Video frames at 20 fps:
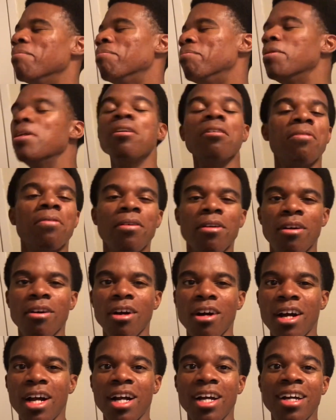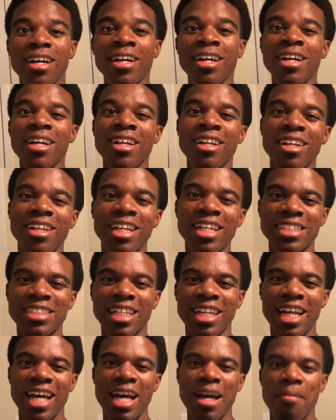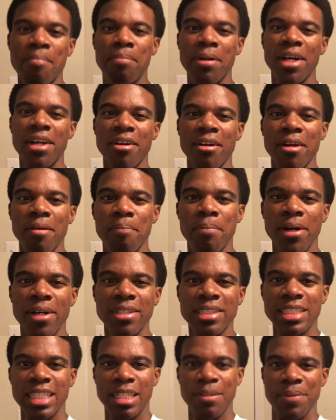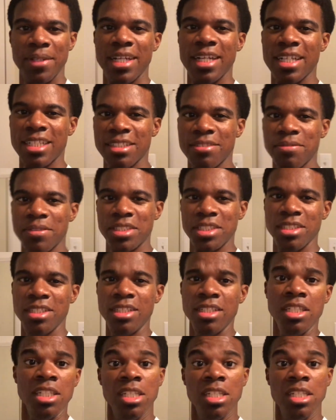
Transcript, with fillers: Beautiful car. Looks a lot better in person, to be honest with you.